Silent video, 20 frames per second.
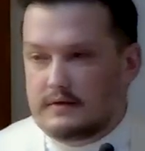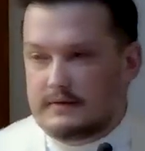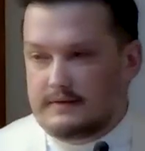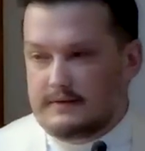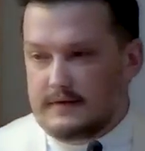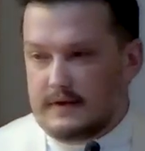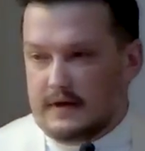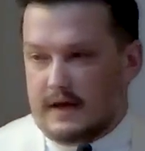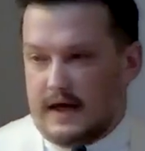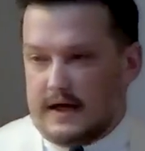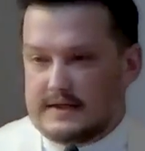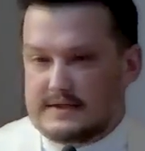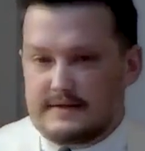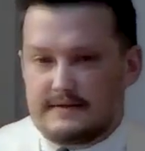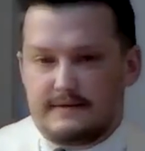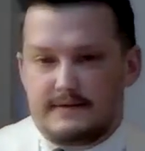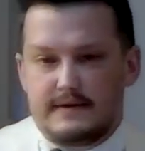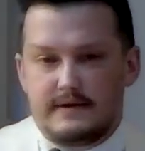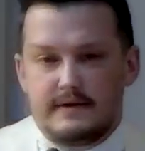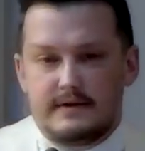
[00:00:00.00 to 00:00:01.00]
or
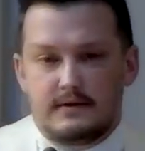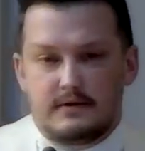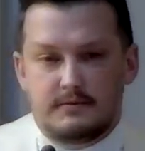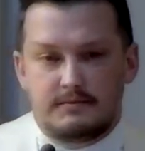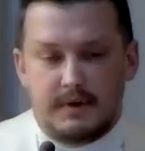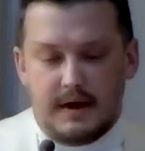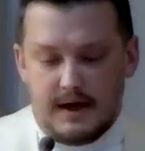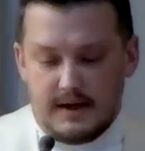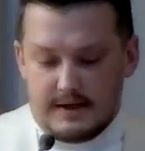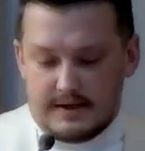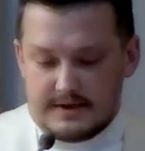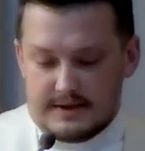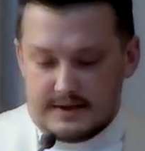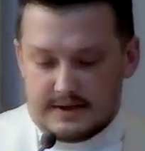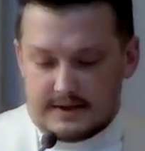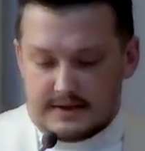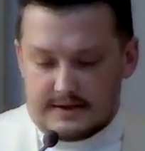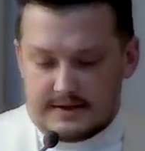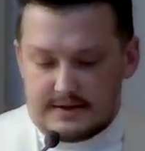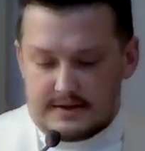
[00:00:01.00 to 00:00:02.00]
philosophy or
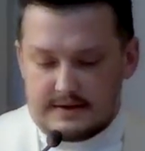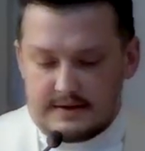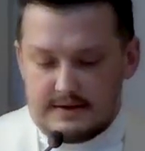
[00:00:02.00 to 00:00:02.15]
politics.